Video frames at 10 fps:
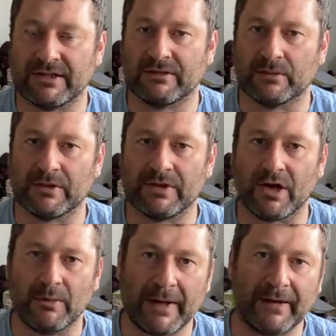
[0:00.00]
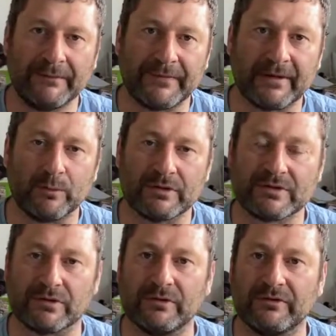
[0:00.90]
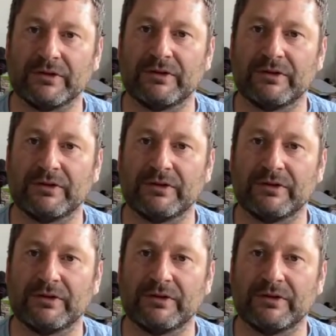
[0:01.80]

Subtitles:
or want to know about, and what's good for